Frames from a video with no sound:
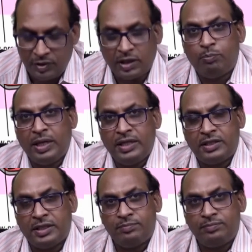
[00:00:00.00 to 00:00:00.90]

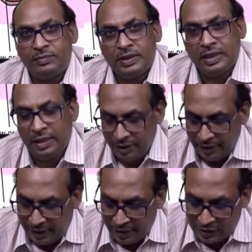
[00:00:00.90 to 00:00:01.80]
compressor,
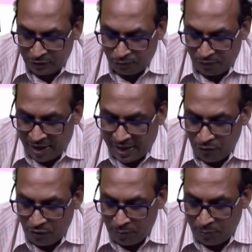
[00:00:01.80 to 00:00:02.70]
and this
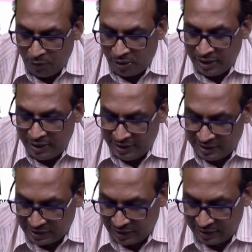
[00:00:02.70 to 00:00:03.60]
fan will be well
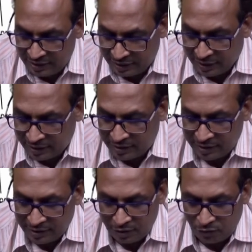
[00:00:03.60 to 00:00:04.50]
inside the
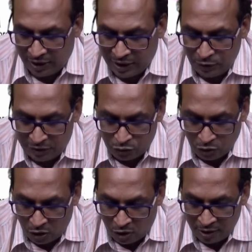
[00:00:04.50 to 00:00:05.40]
duct, whereas we
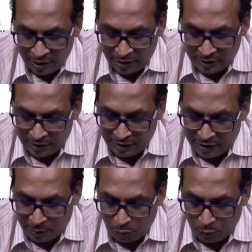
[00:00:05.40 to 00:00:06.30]
saw that
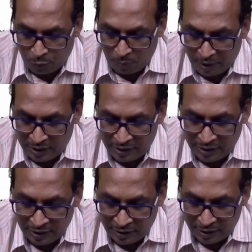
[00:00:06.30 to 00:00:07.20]
in turboprop
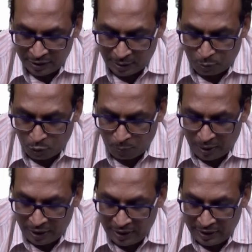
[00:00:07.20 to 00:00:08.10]
engine the
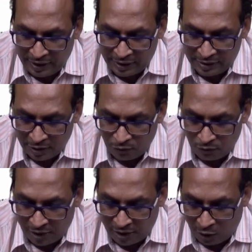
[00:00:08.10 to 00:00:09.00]
propeller is
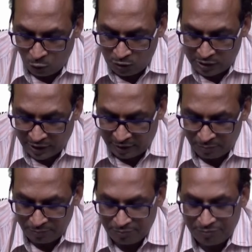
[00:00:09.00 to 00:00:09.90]
well outside